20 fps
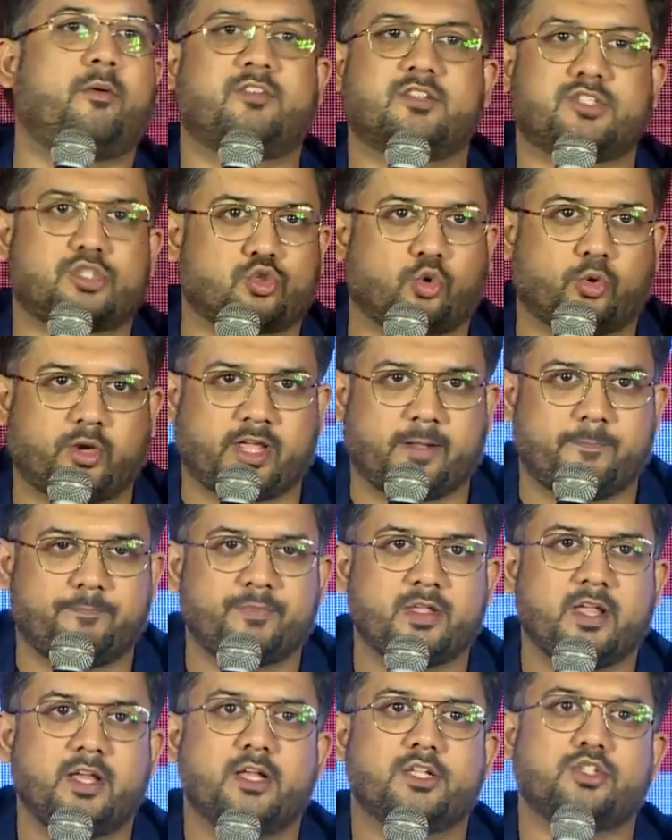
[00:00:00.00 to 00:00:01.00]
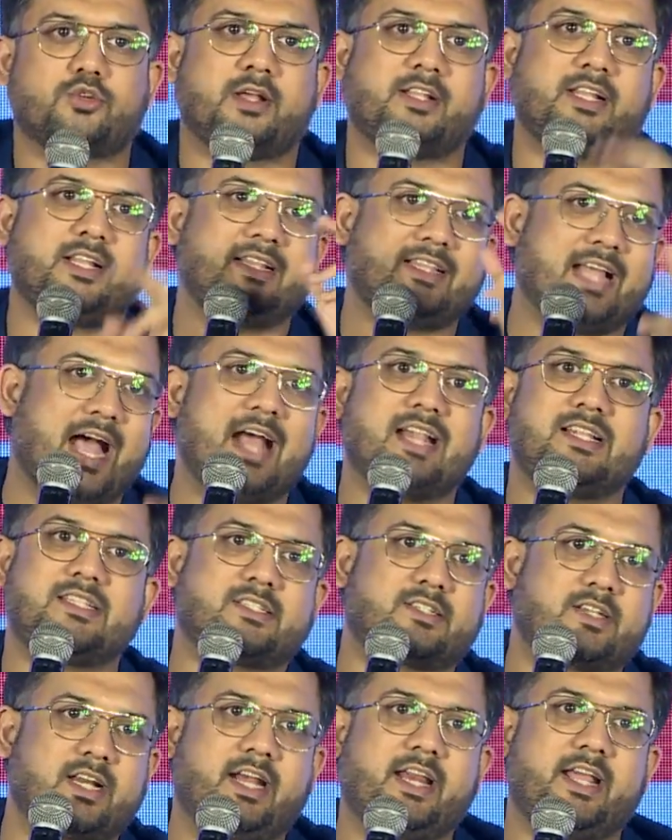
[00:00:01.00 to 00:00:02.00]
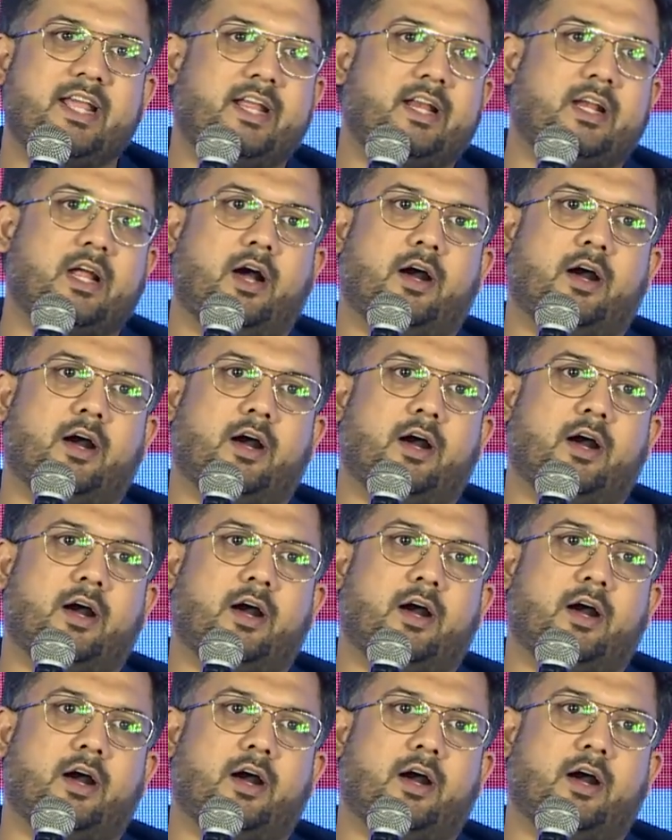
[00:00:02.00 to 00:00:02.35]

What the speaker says: a story. So I think that's really